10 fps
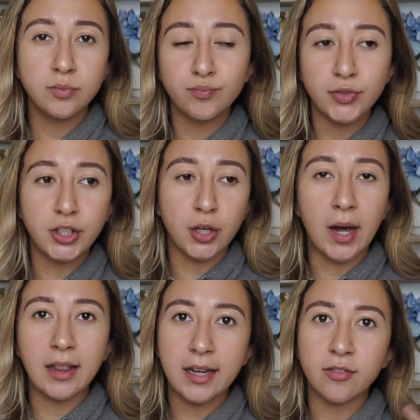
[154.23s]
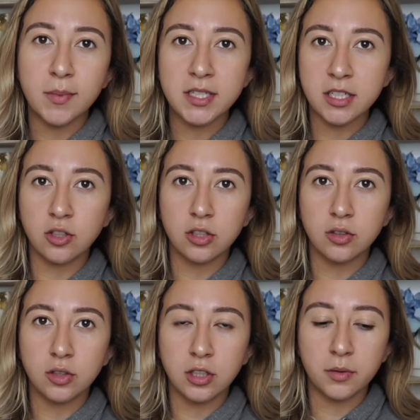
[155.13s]
You know, I like for my skin to look a little
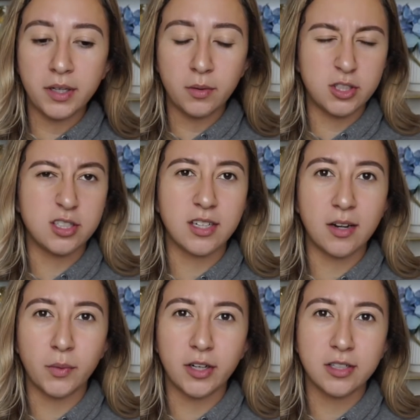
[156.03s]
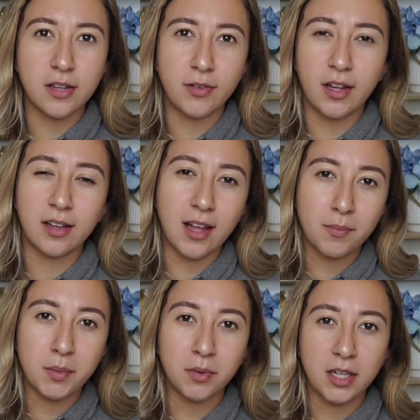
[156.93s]
glowy, which is kind of weird because I feel like a lot of
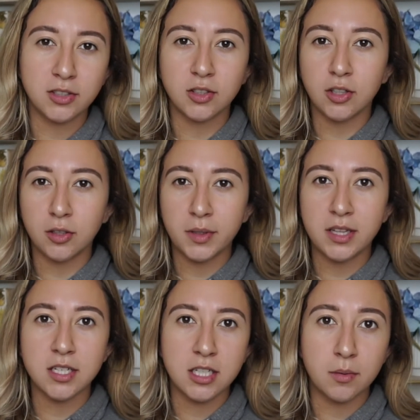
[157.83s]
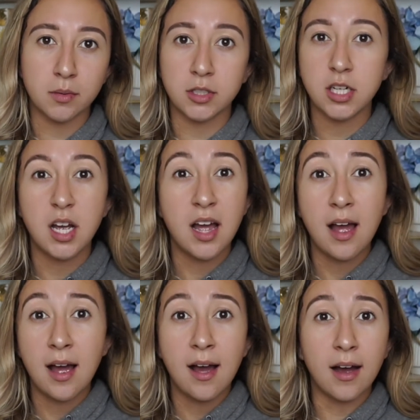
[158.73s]
people like to look glowy in the summer, which
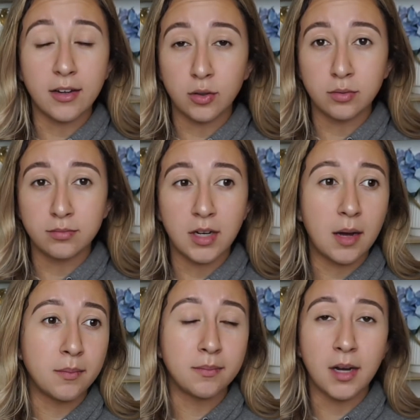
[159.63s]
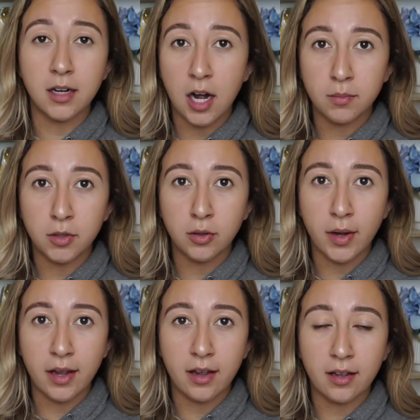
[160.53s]
I don't. I'm combo
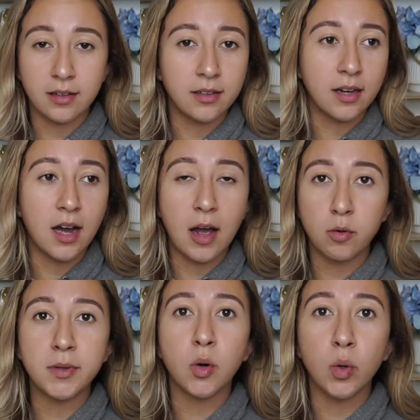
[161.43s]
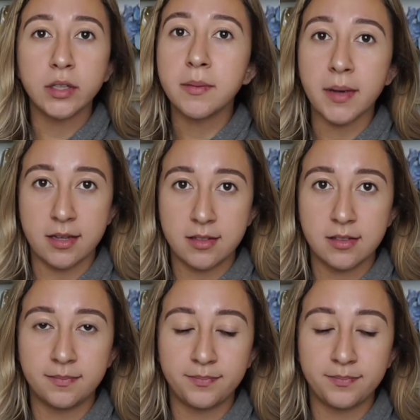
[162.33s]
and I will be an oily mess.